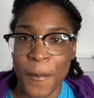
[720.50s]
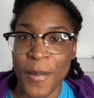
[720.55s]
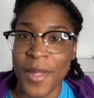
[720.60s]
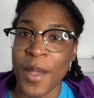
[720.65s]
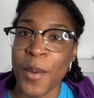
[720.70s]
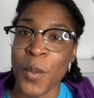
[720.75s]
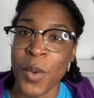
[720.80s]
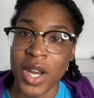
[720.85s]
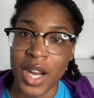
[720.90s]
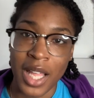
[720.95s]

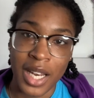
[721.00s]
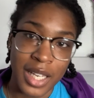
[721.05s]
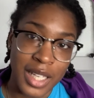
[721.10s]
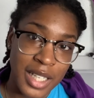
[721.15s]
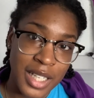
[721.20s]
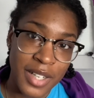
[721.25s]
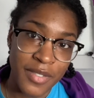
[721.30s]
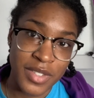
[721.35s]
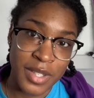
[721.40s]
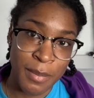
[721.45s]
what I
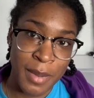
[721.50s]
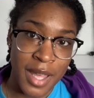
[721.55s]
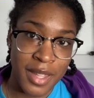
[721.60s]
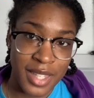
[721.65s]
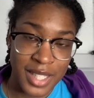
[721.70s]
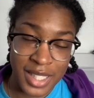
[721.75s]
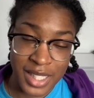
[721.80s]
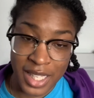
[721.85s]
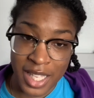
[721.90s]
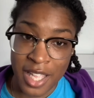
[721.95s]
loved about the
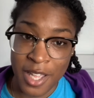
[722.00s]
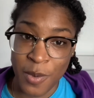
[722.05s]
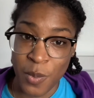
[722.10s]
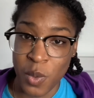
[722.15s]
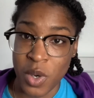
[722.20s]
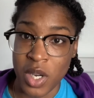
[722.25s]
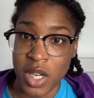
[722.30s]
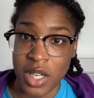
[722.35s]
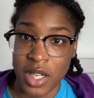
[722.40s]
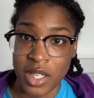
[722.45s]
scene
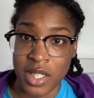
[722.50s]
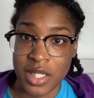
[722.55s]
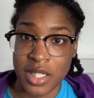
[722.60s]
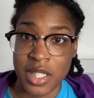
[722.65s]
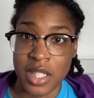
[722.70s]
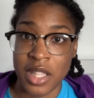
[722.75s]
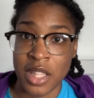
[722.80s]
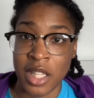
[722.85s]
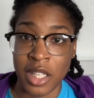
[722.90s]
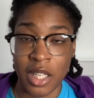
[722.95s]
was
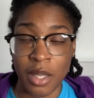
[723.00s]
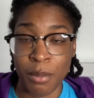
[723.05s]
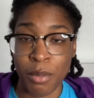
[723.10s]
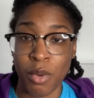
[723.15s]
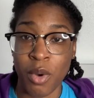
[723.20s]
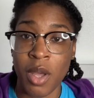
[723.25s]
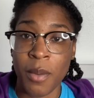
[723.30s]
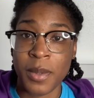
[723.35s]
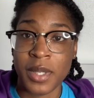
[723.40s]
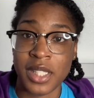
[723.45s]
the little
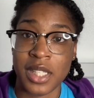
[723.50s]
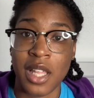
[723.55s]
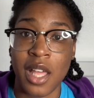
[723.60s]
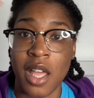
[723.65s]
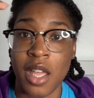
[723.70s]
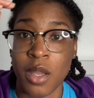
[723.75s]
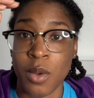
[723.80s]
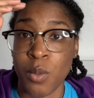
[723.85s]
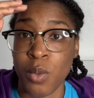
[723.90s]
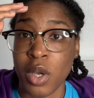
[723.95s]
boy was
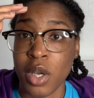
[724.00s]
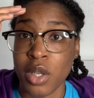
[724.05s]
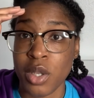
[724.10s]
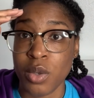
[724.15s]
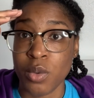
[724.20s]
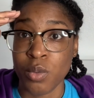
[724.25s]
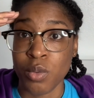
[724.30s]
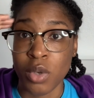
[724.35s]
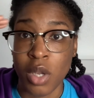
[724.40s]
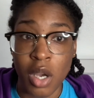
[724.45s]
like, well,
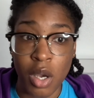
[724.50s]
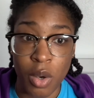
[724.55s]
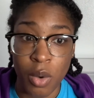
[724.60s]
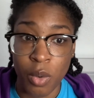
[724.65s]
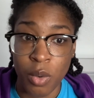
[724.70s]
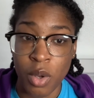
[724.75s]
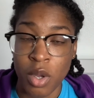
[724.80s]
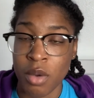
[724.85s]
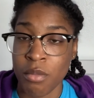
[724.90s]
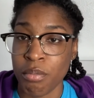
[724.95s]
you know,
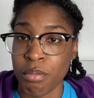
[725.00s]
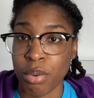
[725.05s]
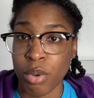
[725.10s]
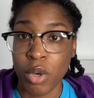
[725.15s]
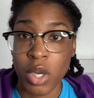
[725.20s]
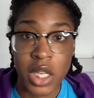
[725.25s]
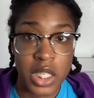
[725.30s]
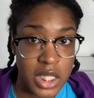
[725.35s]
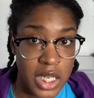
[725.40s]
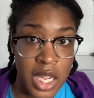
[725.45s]

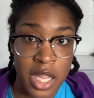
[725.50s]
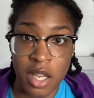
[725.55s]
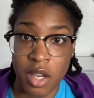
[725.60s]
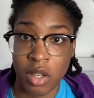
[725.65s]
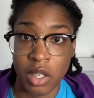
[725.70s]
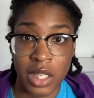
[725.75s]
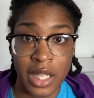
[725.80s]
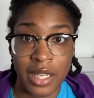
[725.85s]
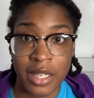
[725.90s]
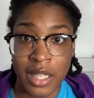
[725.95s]
Preach ain't gonna
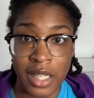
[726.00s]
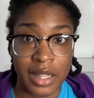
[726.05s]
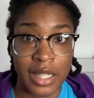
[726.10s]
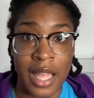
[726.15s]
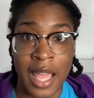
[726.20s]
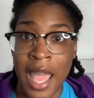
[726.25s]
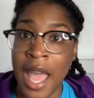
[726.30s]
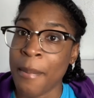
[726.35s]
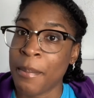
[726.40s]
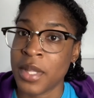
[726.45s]
let nothing
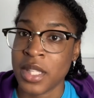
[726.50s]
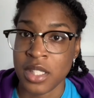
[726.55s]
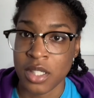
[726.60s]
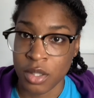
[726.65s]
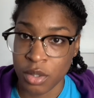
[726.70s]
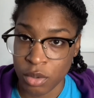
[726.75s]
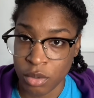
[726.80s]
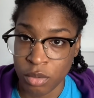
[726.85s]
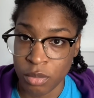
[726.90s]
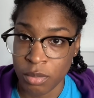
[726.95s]
happen to
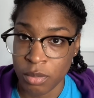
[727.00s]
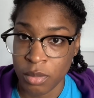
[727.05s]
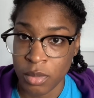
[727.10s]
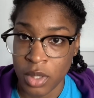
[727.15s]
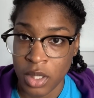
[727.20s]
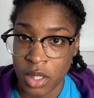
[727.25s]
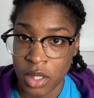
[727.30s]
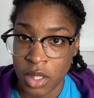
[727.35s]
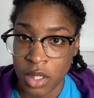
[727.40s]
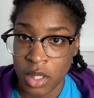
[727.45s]
Coop.
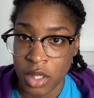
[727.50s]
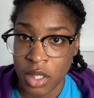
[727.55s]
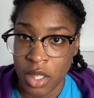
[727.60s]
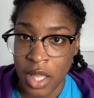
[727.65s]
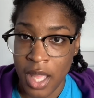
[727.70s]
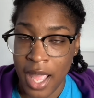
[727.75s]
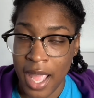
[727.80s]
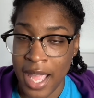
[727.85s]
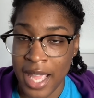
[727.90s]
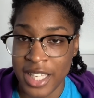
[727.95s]

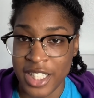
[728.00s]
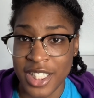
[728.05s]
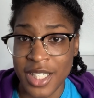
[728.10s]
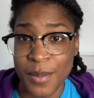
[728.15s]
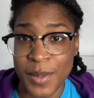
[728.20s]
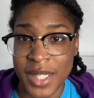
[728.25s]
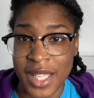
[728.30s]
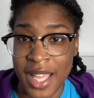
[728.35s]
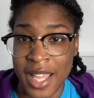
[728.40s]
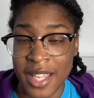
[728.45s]
And she
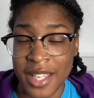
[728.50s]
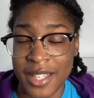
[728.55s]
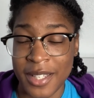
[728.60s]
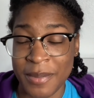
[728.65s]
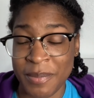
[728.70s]
was like,